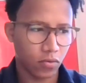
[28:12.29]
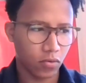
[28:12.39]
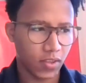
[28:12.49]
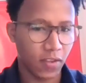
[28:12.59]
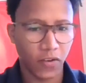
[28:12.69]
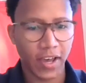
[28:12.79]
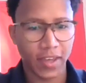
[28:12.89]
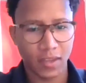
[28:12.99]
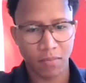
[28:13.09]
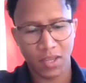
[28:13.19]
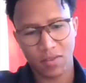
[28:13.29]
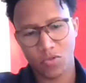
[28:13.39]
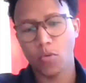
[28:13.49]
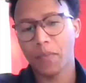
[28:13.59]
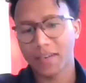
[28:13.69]
like international
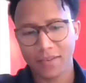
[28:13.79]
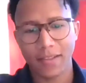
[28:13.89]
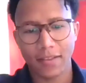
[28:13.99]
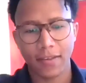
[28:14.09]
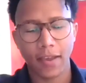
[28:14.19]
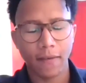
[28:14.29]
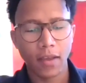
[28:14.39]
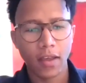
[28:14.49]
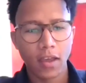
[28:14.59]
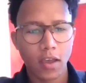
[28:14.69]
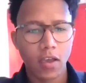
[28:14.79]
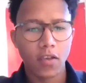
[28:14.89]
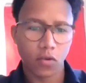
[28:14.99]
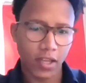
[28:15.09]
festival actually, that are uh,